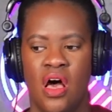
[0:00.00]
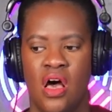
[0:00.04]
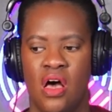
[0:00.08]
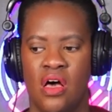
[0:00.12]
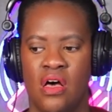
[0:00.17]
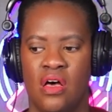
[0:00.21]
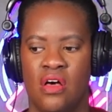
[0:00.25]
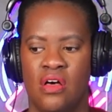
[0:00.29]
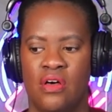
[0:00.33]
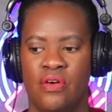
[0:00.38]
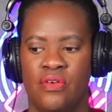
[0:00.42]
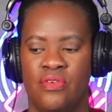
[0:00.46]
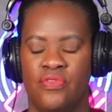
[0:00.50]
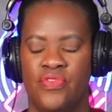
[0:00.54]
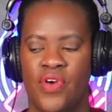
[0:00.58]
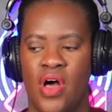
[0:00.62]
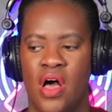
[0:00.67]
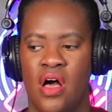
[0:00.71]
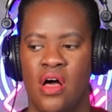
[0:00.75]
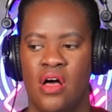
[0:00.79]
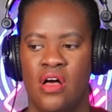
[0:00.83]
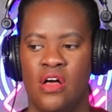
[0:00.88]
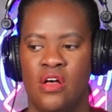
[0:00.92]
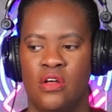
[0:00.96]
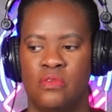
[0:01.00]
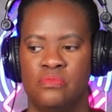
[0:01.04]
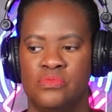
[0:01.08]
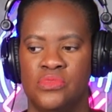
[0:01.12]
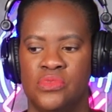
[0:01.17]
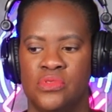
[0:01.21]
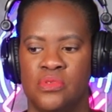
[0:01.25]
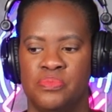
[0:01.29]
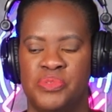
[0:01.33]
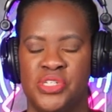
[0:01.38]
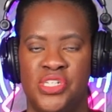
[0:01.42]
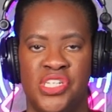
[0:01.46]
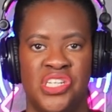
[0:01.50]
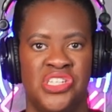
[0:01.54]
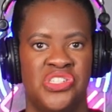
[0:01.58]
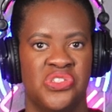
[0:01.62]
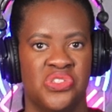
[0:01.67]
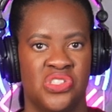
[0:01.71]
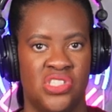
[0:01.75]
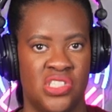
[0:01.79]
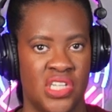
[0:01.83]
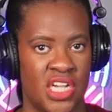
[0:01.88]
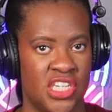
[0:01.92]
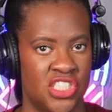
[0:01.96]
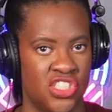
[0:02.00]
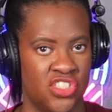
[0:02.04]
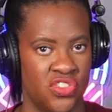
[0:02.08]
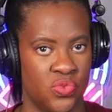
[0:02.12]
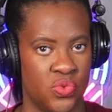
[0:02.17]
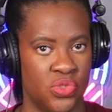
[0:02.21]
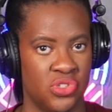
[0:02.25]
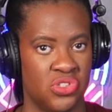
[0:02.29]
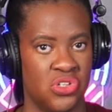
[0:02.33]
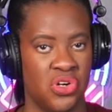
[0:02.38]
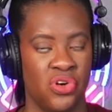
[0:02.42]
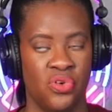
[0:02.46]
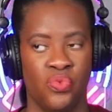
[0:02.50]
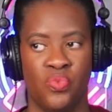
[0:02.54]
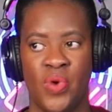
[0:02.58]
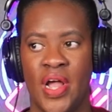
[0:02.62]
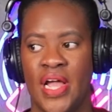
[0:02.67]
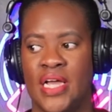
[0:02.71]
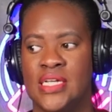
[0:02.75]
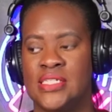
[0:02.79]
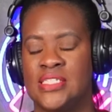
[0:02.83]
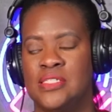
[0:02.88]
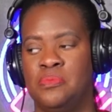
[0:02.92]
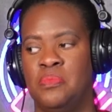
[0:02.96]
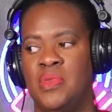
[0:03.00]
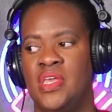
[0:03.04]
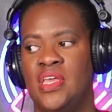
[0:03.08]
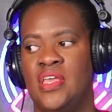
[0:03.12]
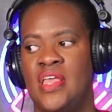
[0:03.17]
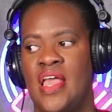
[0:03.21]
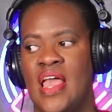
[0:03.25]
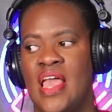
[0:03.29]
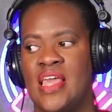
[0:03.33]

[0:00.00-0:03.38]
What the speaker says: of potential sexual harassment